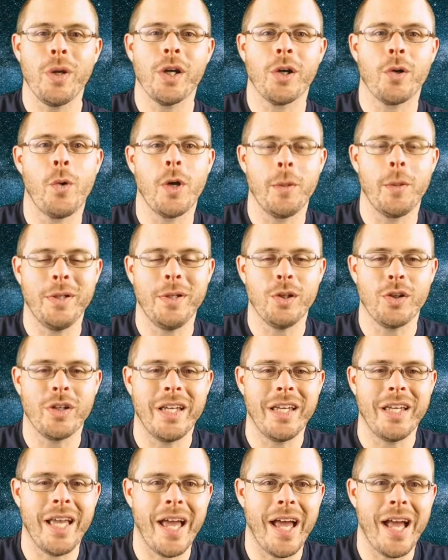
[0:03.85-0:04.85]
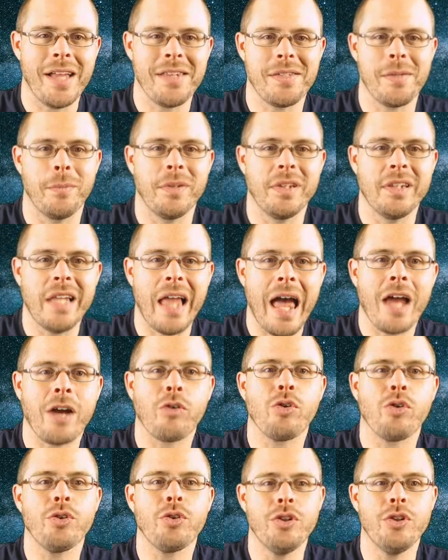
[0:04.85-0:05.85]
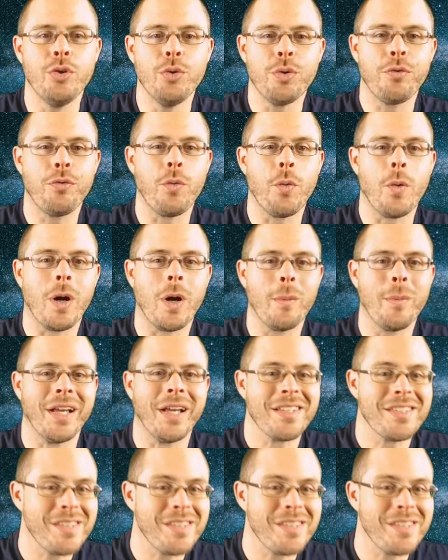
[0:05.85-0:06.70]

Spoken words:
we are going to be looking at some lateral uniform